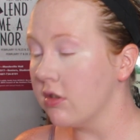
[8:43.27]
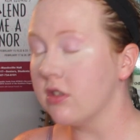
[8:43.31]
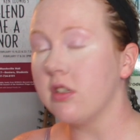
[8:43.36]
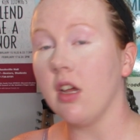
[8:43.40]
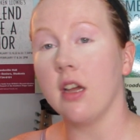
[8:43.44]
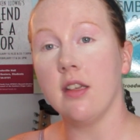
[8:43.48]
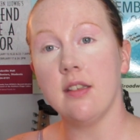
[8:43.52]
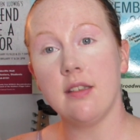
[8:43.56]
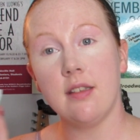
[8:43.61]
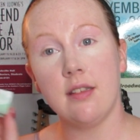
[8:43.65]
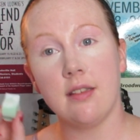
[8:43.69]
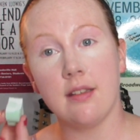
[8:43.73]

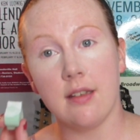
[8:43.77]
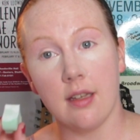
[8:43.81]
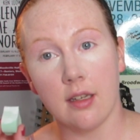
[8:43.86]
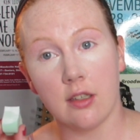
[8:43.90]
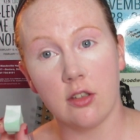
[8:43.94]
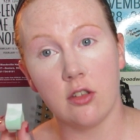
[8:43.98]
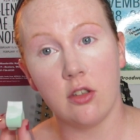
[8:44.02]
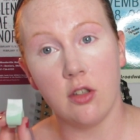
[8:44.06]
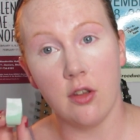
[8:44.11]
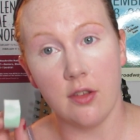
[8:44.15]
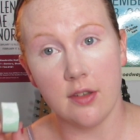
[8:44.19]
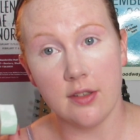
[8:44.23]
does
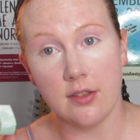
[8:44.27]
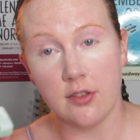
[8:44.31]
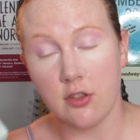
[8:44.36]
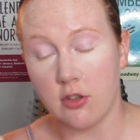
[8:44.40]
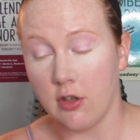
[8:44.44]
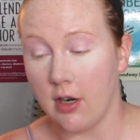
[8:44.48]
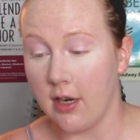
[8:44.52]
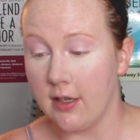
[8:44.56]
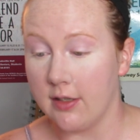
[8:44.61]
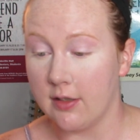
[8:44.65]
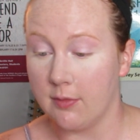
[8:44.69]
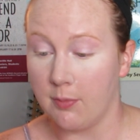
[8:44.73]
stick to this
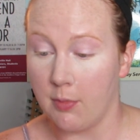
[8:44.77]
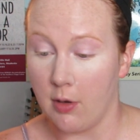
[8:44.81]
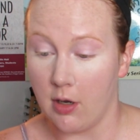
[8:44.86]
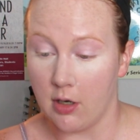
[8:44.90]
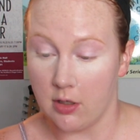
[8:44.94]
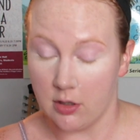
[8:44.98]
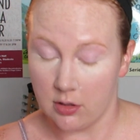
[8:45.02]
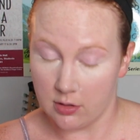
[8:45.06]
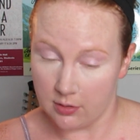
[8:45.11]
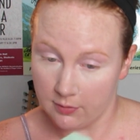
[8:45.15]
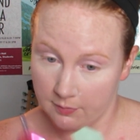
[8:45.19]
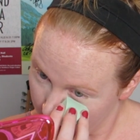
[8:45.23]
dry
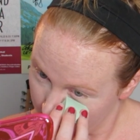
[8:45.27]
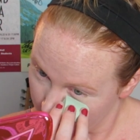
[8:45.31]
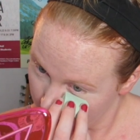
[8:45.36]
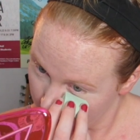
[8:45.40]
sponge.